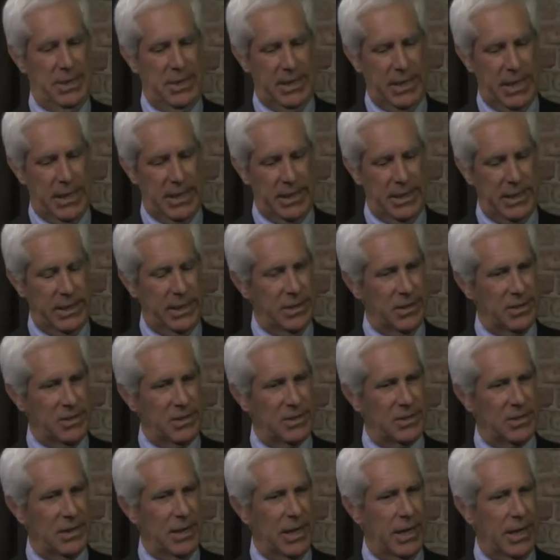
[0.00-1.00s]
the idea
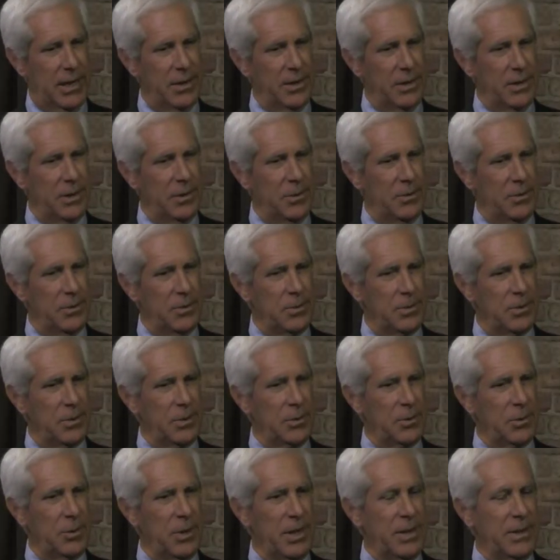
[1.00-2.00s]
is, how do you
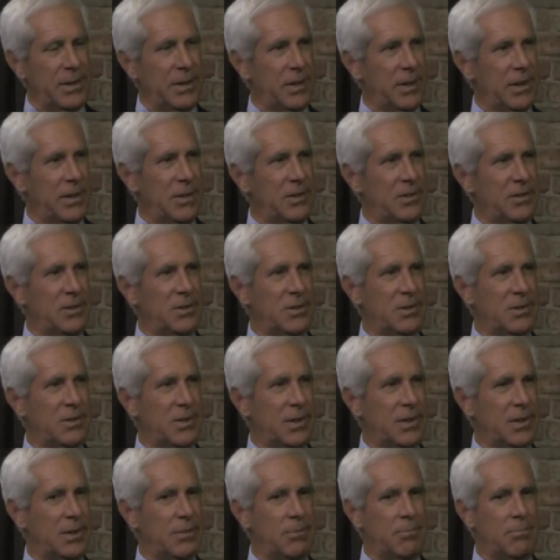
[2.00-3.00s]
create these
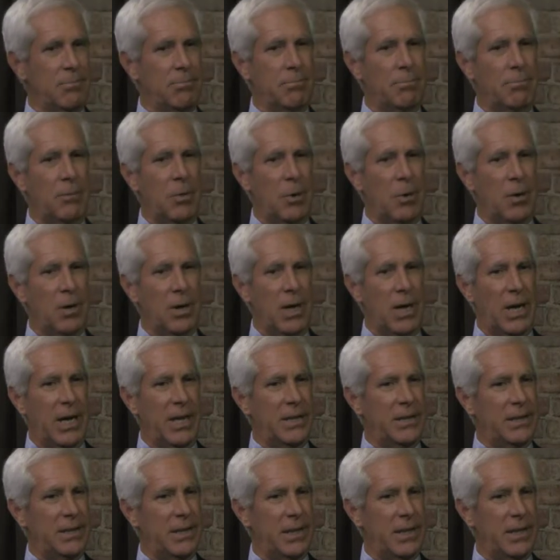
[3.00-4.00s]
more
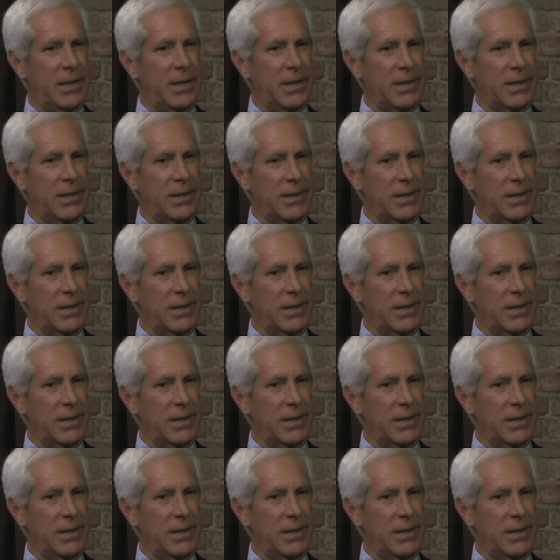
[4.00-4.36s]
high-tech,